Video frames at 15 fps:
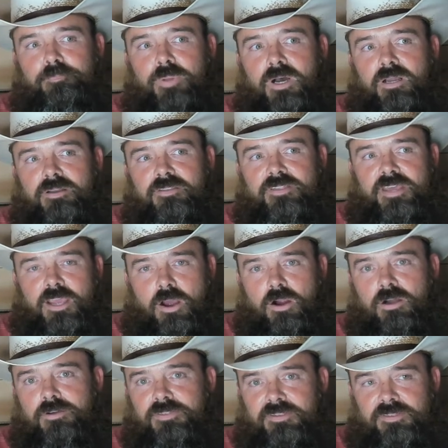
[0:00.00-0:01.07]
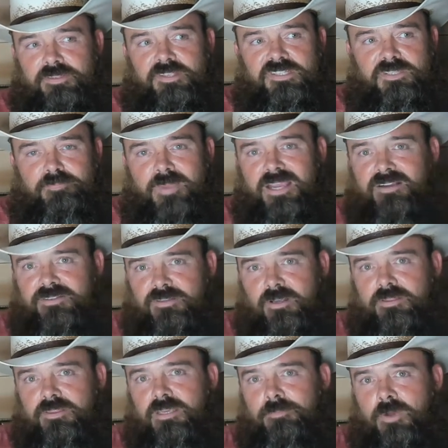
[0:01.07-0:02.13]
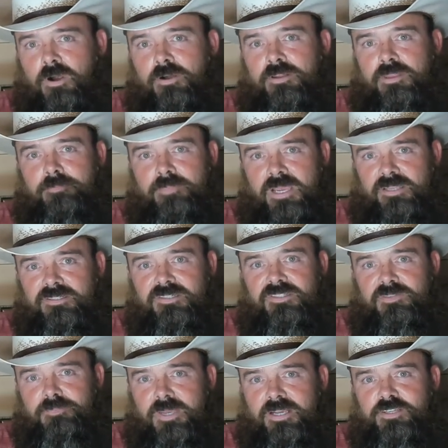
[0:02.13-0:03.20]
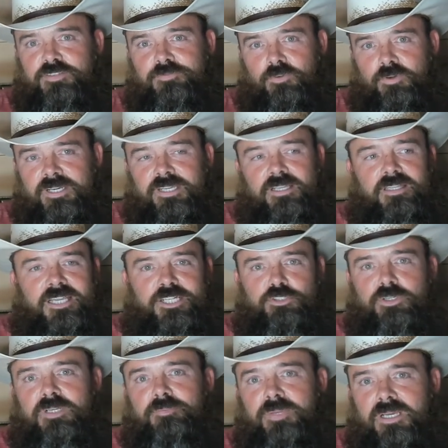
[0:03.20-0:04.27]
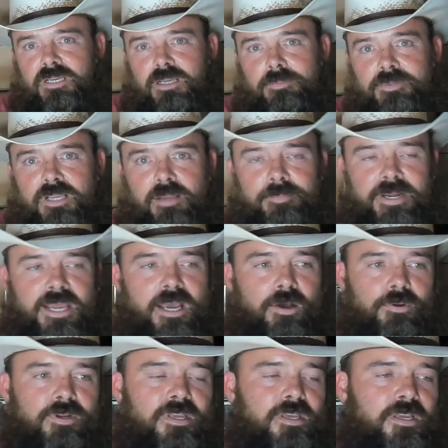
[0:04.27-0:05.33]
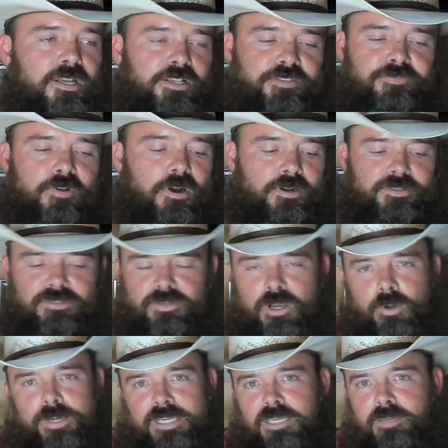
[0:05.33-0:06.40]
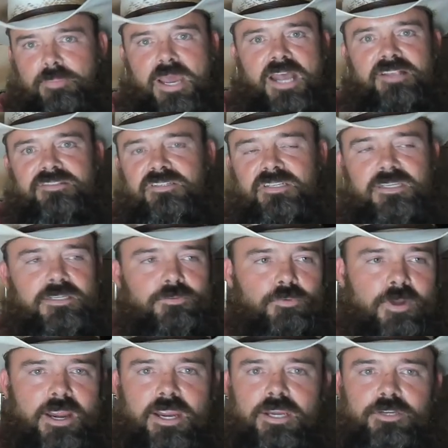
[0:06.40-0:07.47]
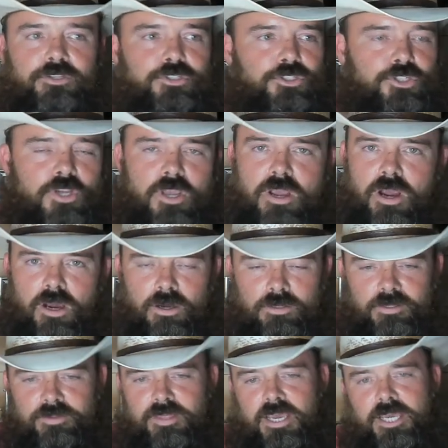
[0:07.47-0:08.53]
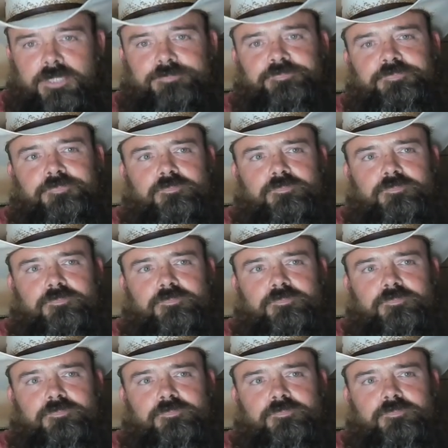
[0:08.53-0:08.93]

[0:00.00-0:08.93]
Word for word: but they are the, the specs on them are the best specs for any electric pickup coming out as far as towing capacity, range, all of that.